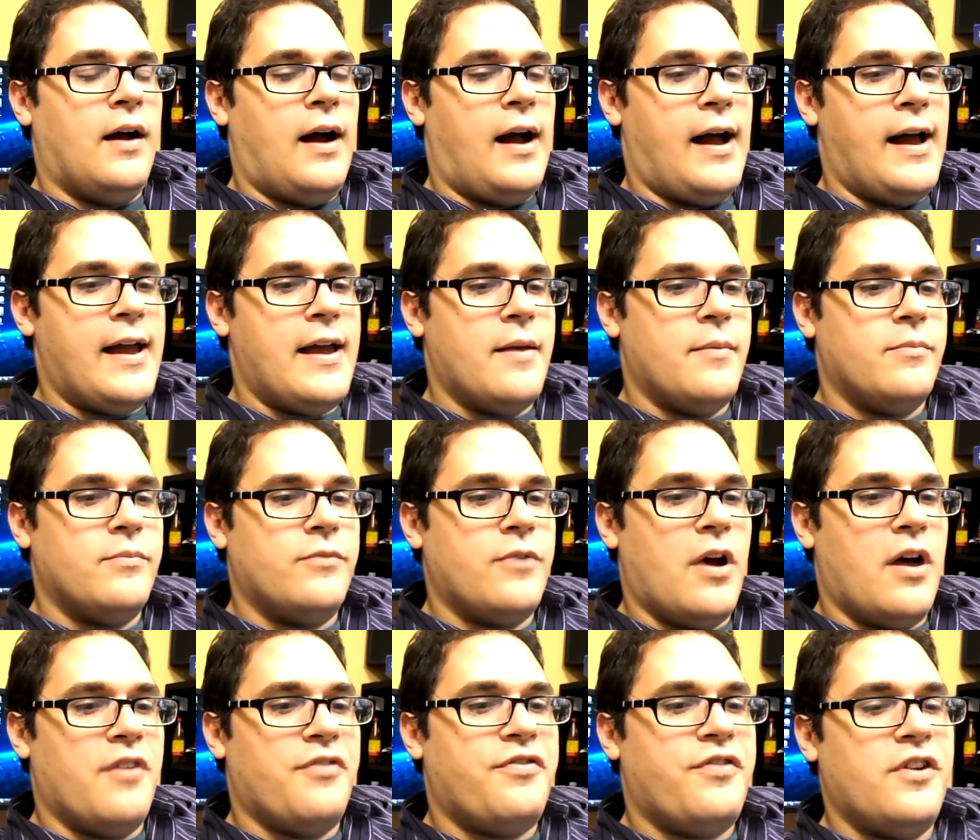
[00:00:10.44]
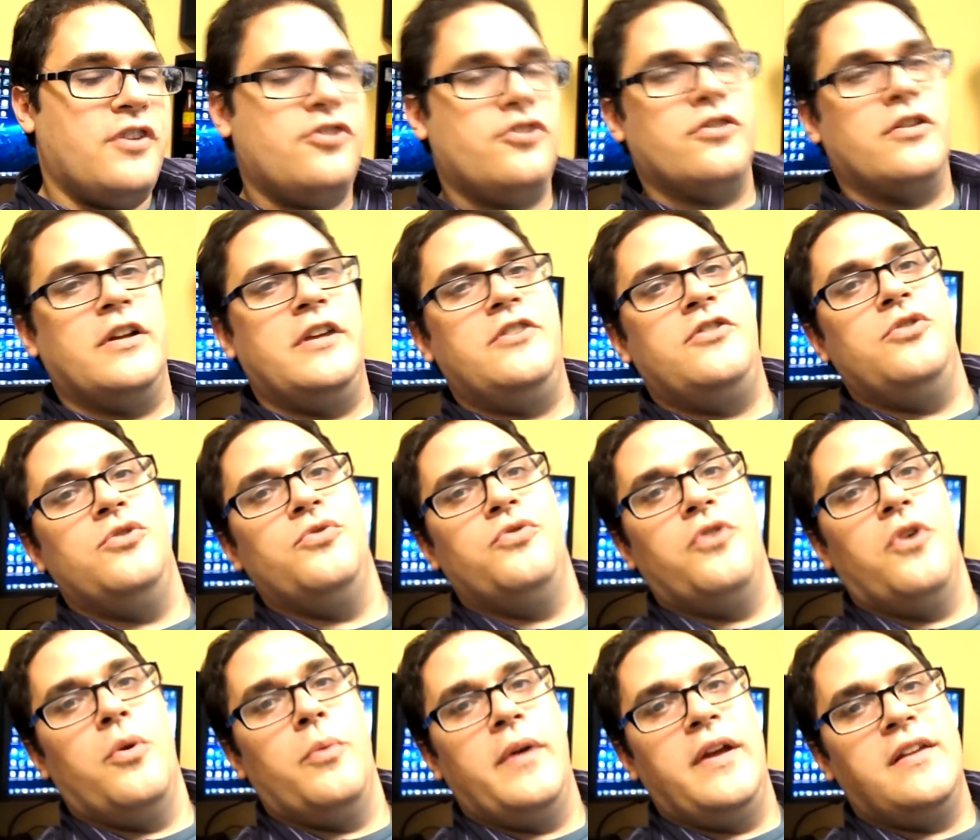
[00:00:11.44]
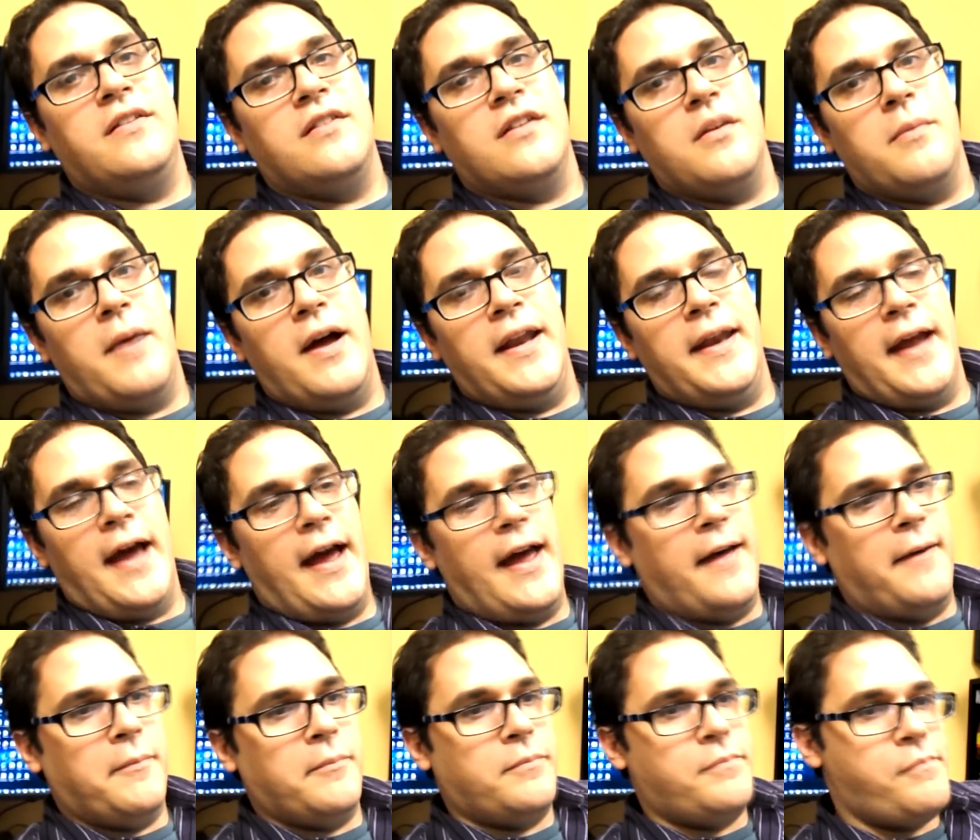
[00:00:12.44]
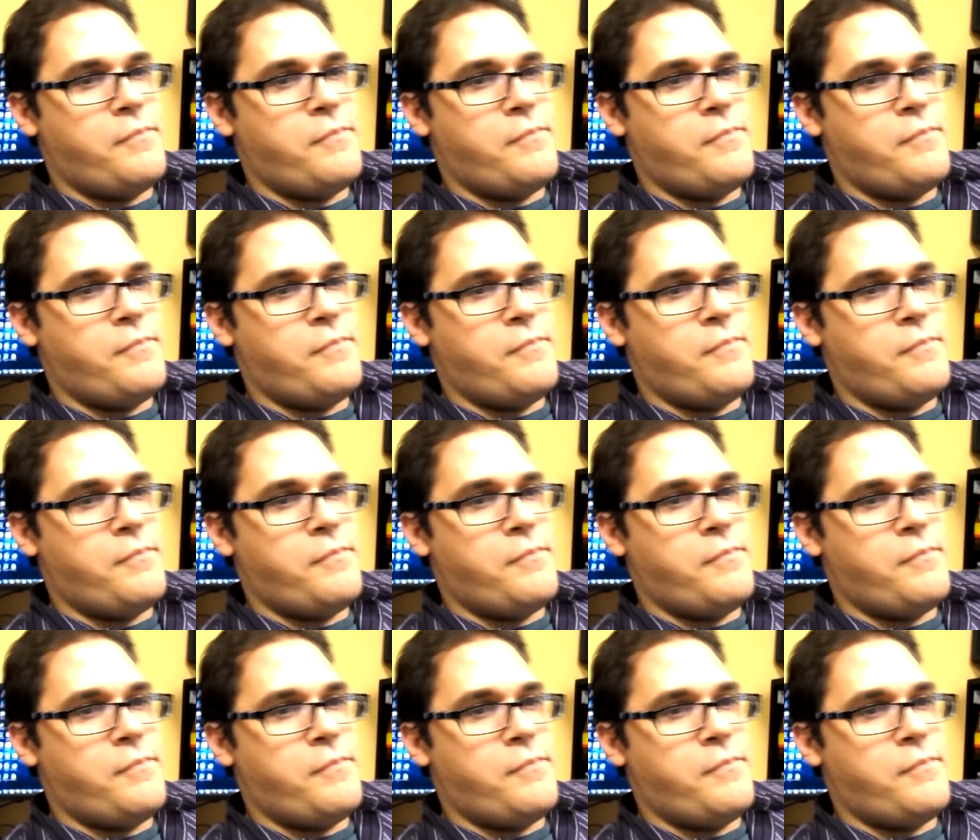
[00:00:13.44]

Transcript: I am officially 2 full weeks into my diet,